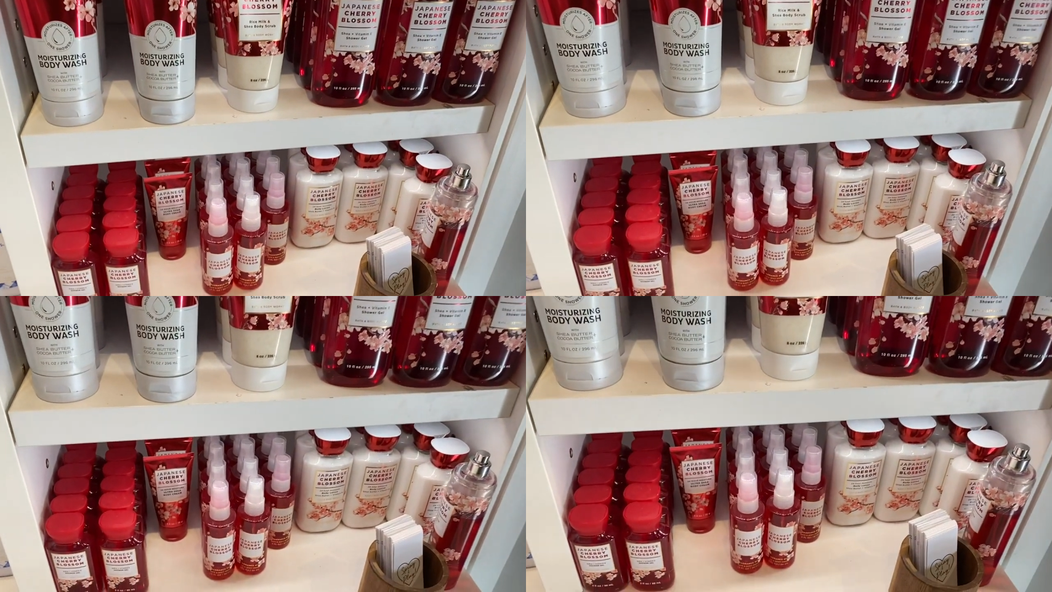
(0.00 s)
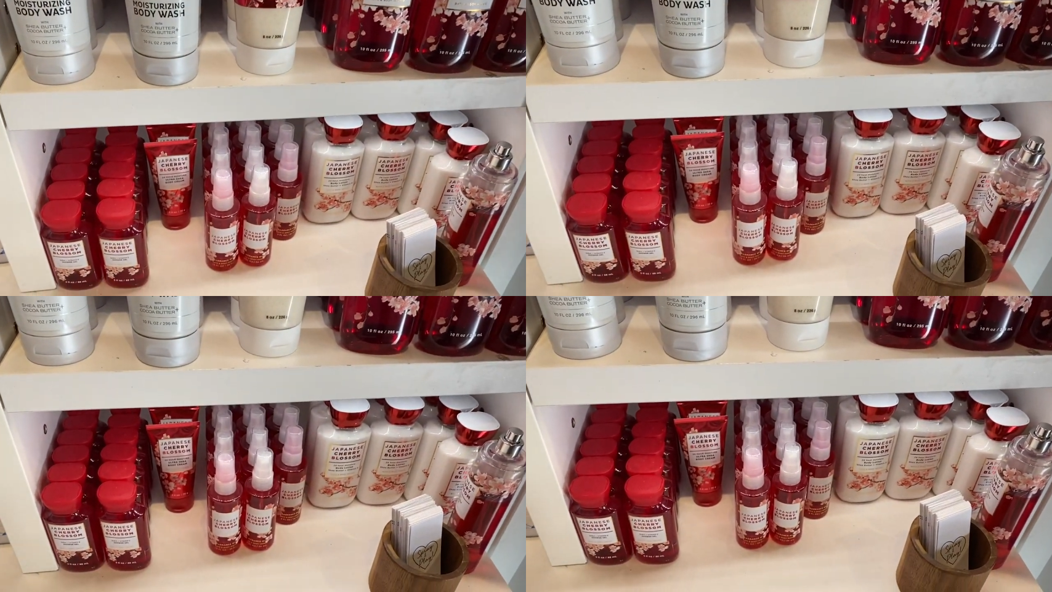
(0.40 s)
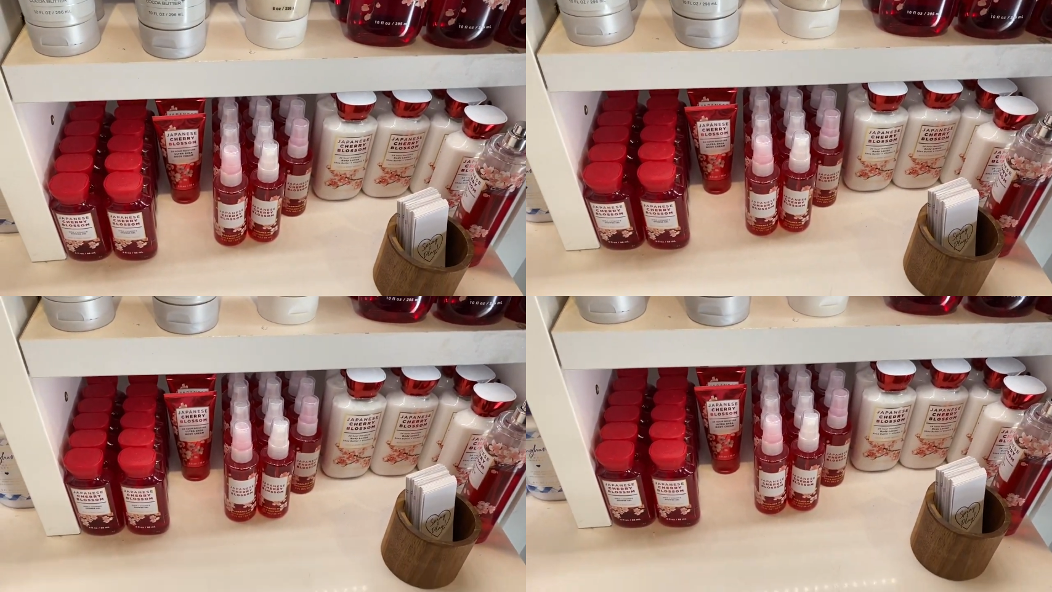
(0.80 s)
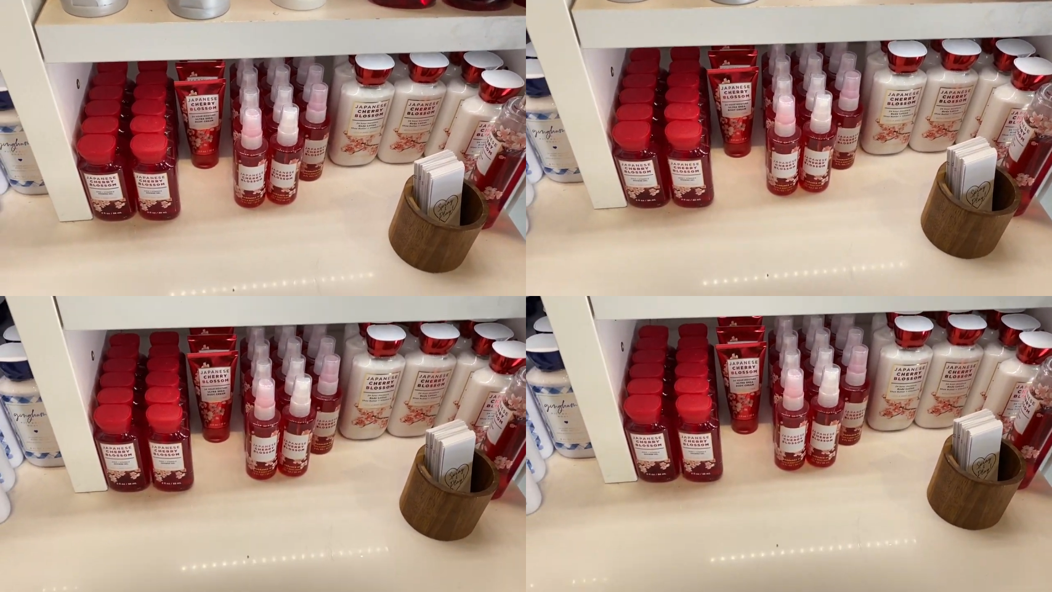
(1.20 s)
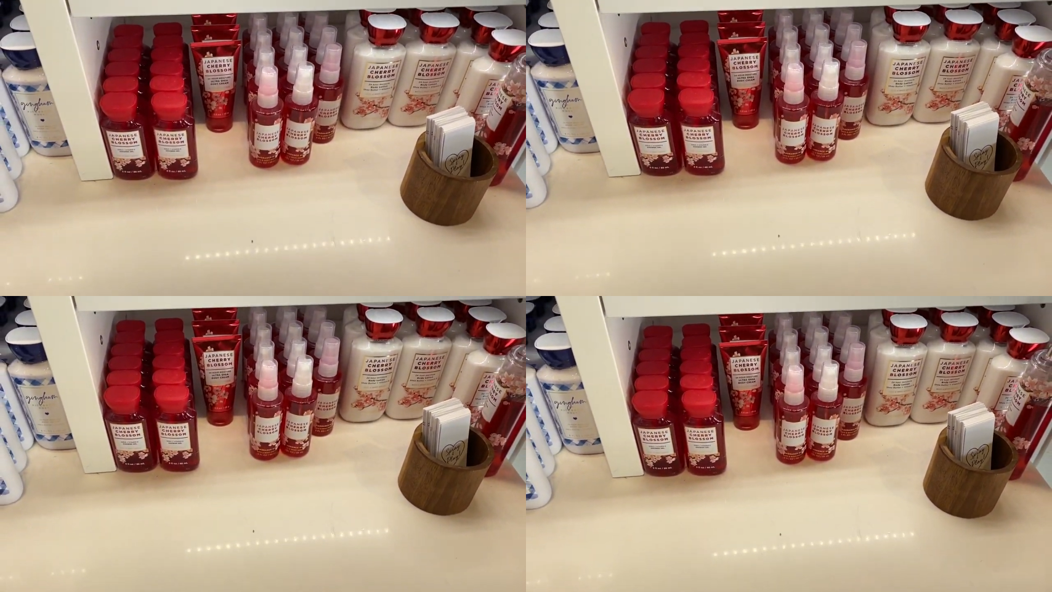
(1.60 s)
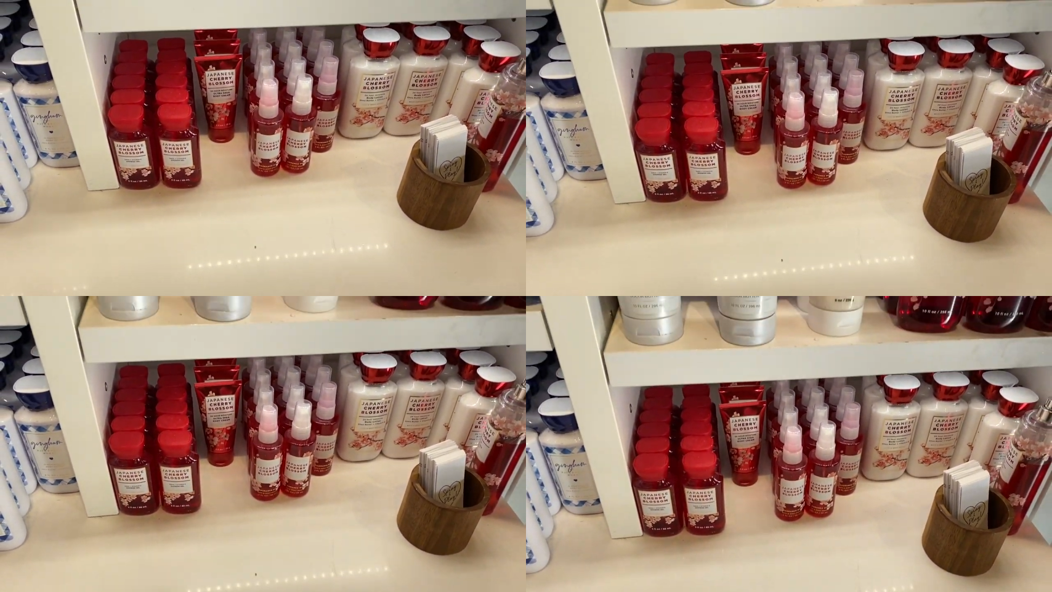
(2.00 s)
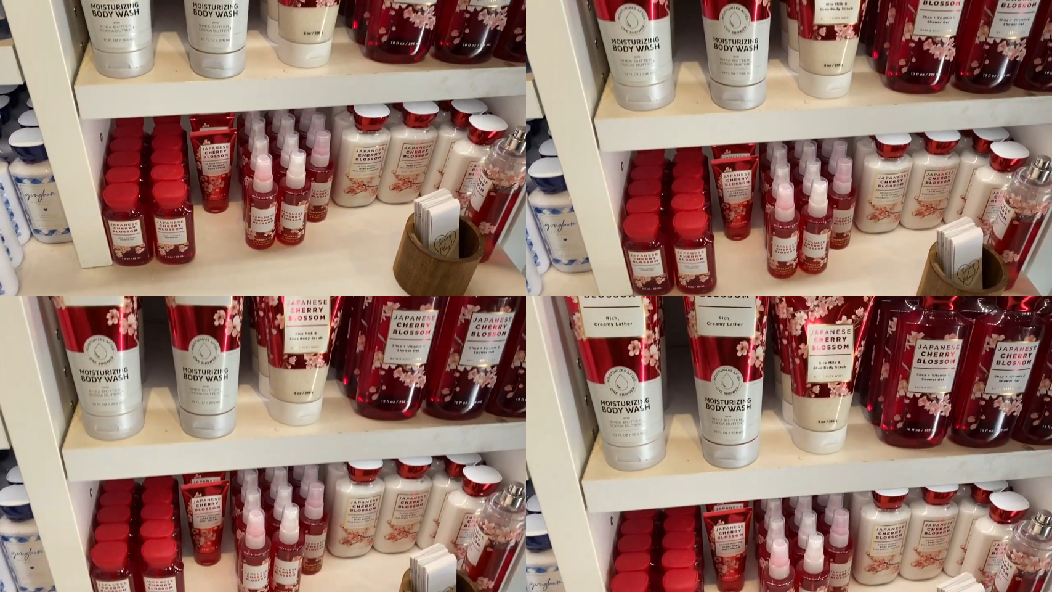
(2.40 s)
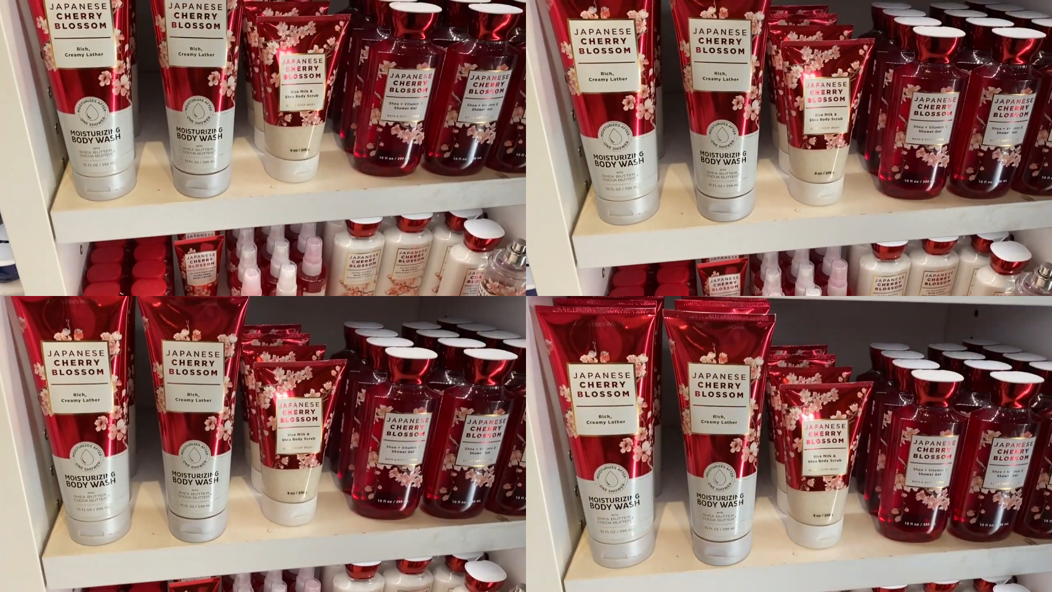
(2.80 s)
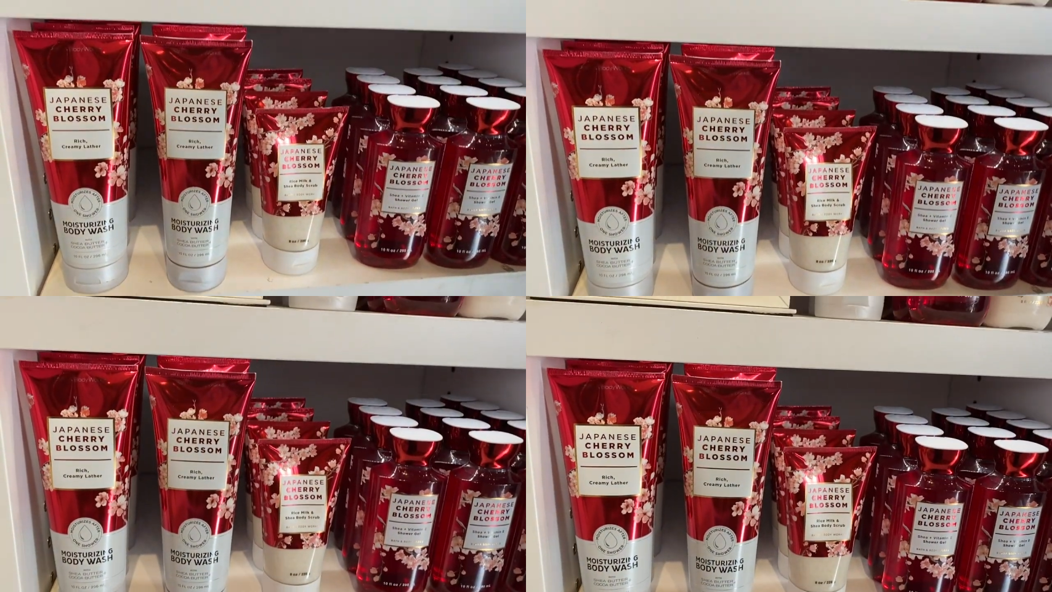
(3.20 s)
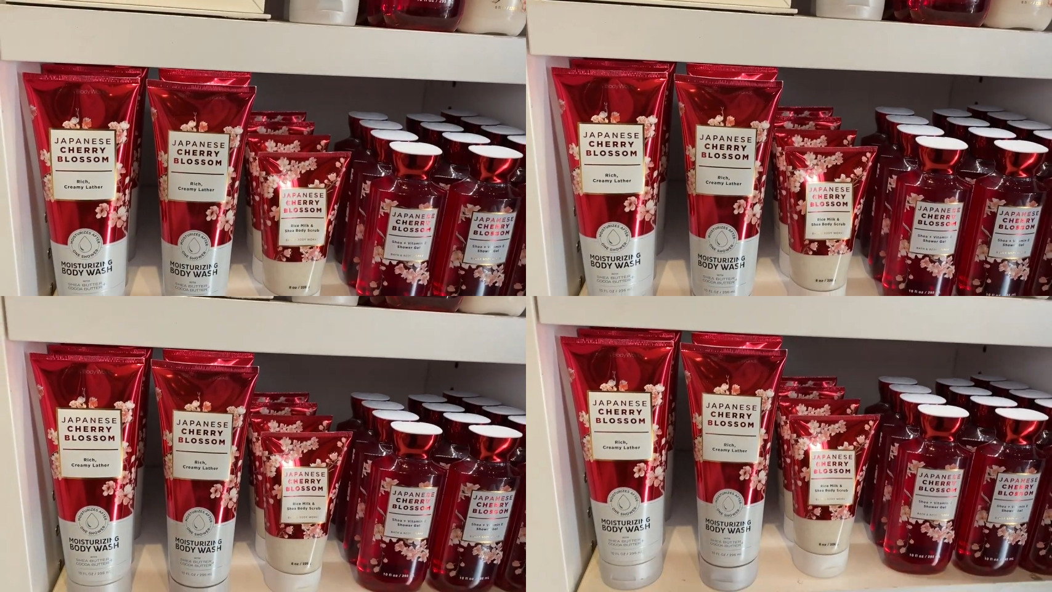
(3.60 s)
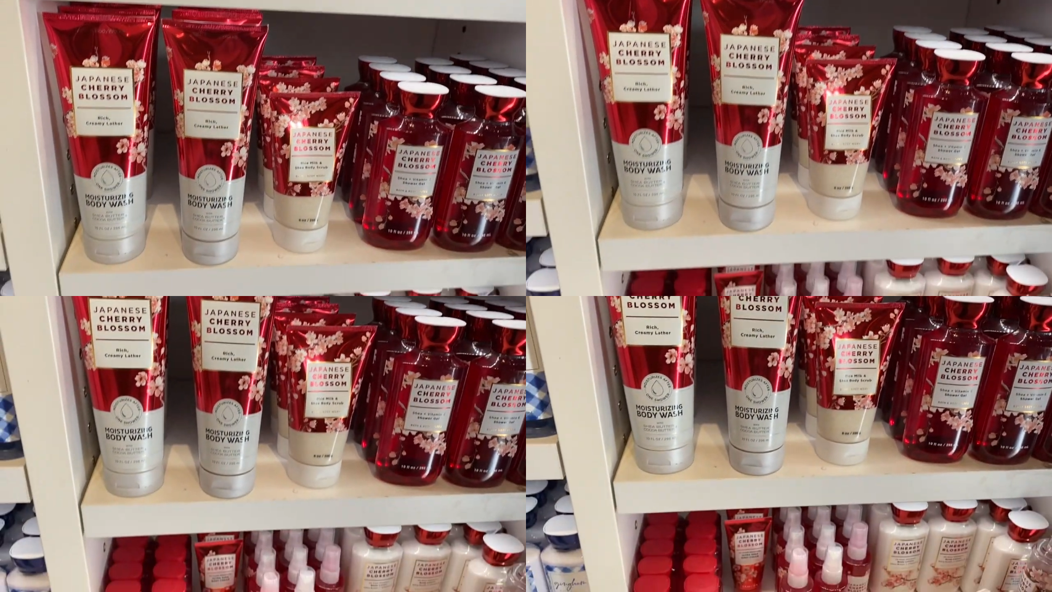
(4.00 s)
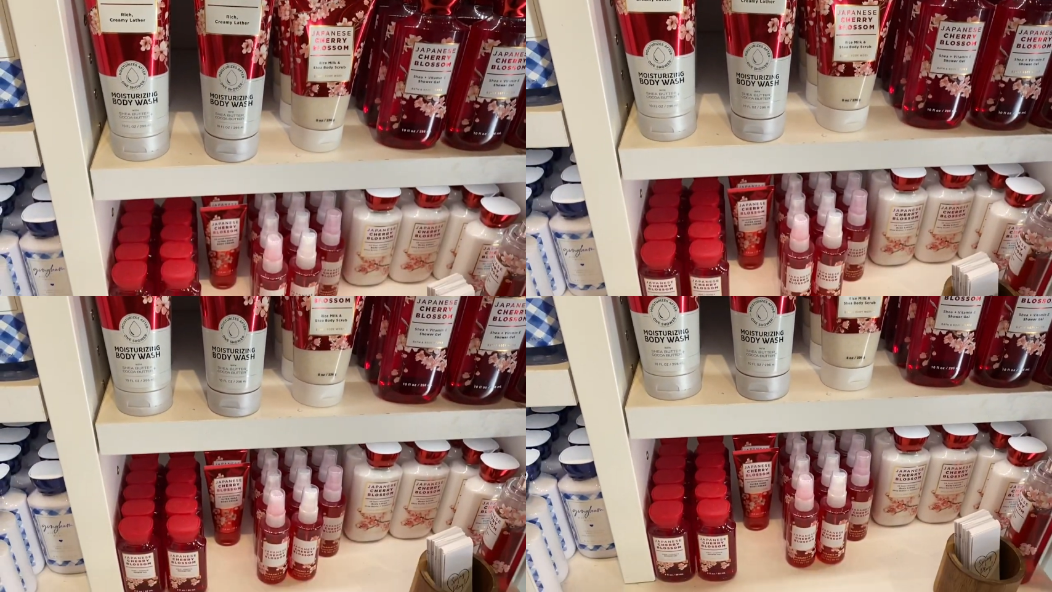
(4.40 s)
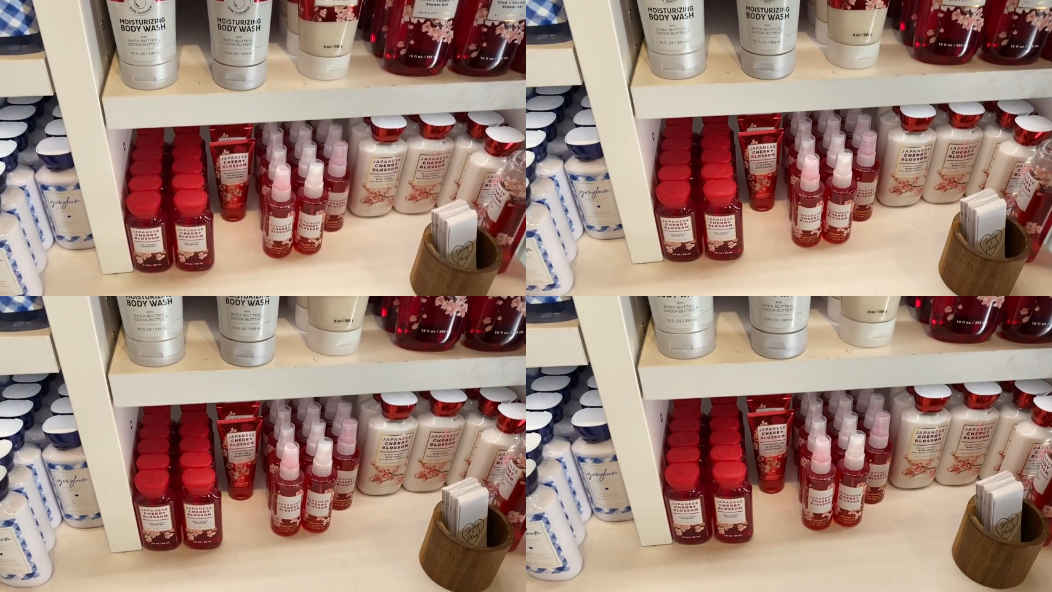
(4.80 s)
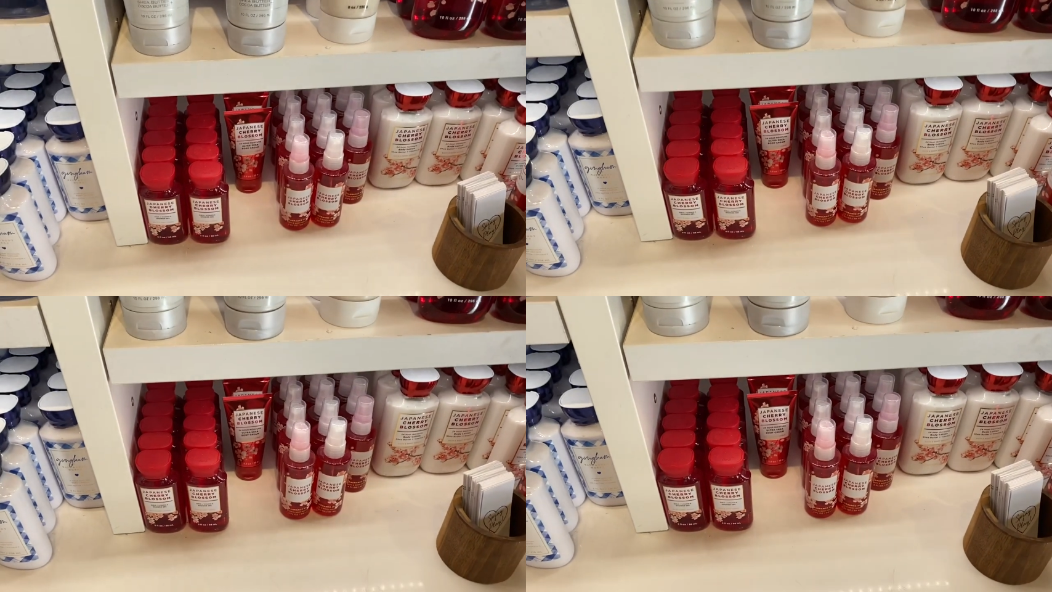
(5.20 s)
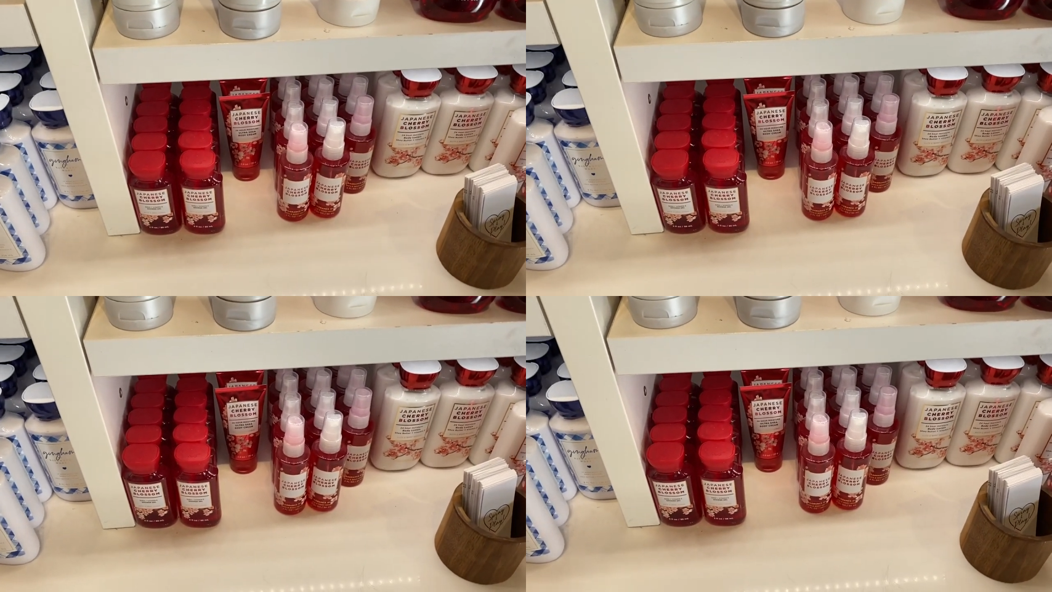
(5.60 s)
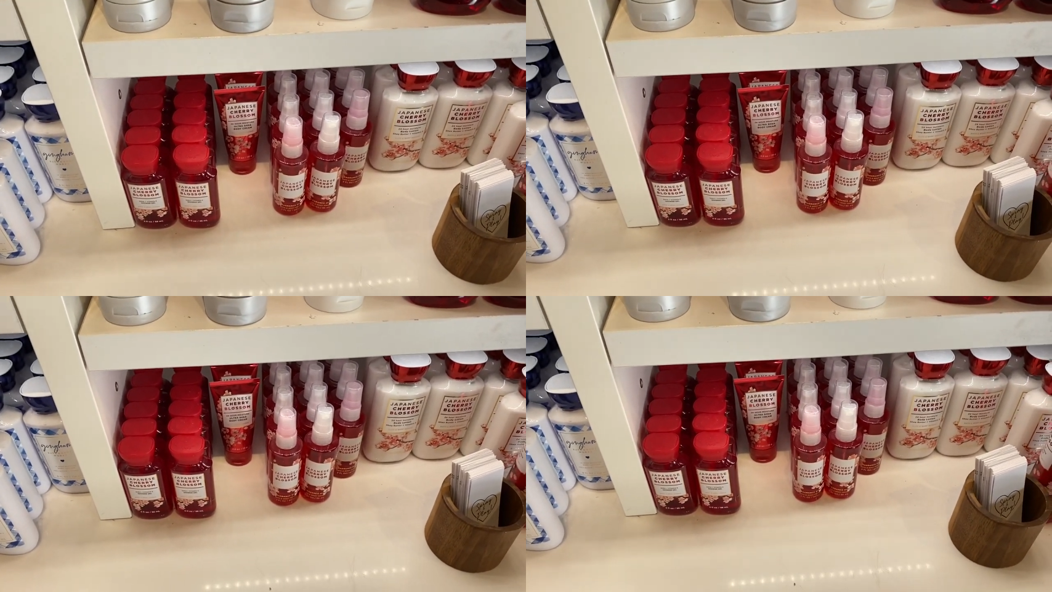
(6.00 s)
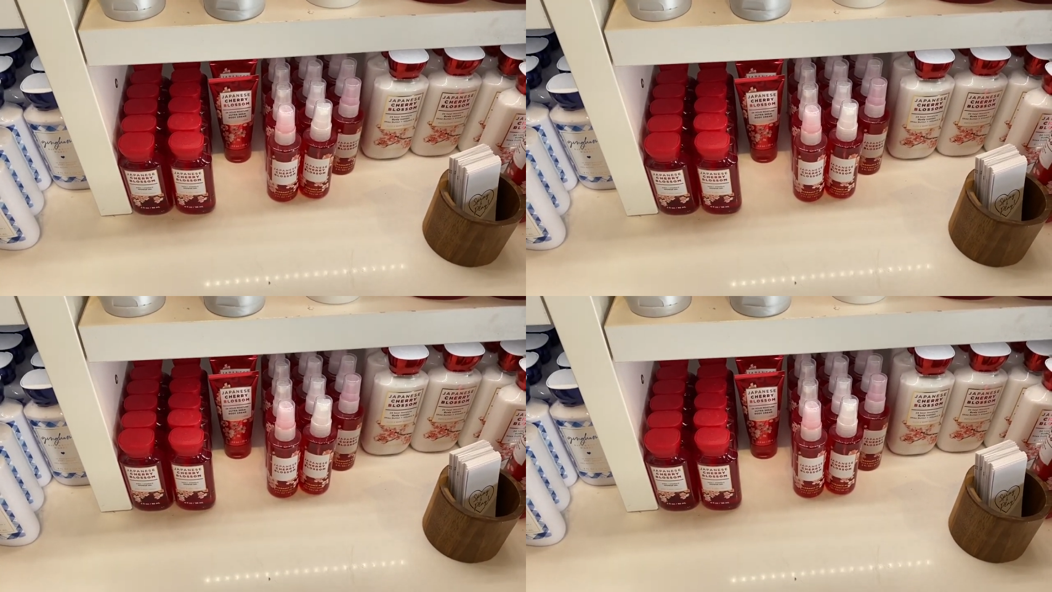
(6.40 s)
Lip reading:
Nobody's mouth can be seen.